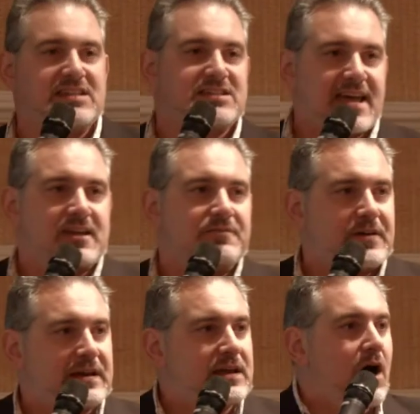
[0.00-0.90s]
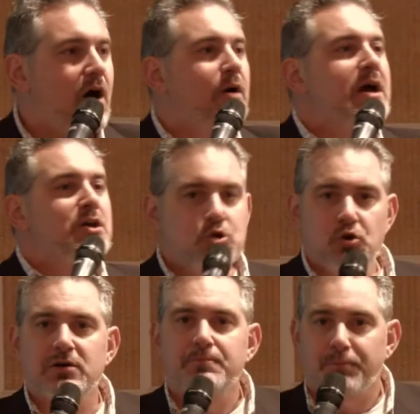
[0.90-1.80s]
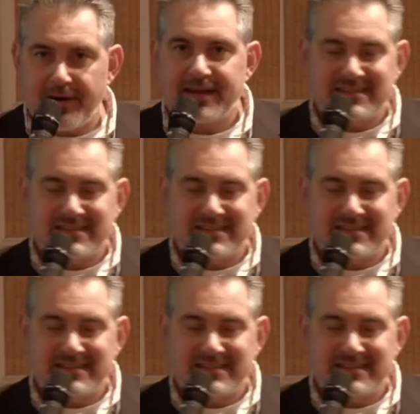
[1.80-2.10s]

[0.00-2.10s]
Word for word: second video, you can break